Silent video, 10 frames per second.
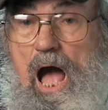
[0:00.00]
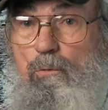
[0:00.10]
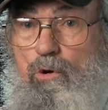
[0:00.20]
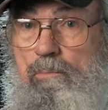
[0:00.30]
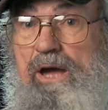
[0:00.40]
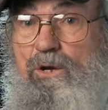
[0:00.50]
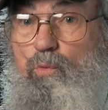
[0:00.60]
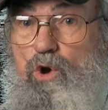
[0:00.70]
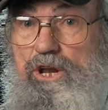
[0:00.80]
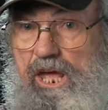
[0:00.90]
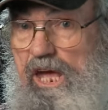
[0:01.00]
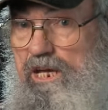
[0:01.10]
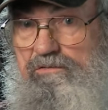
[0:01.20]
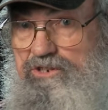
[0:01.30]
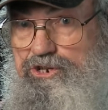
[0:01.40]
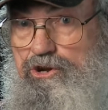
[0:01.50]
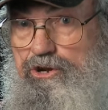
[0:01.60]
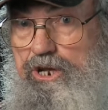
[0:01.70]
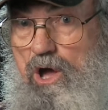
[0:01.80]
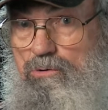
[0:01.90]
I will make one heck of a scary
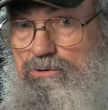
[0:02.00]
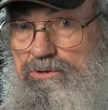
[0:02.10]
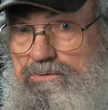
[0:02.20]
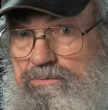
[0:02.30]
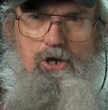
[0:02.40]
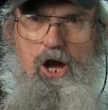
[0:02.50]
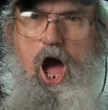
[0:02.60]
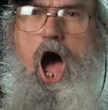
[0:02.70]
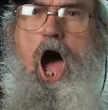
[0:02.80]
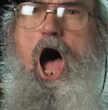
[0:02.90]
ghost. Yeah,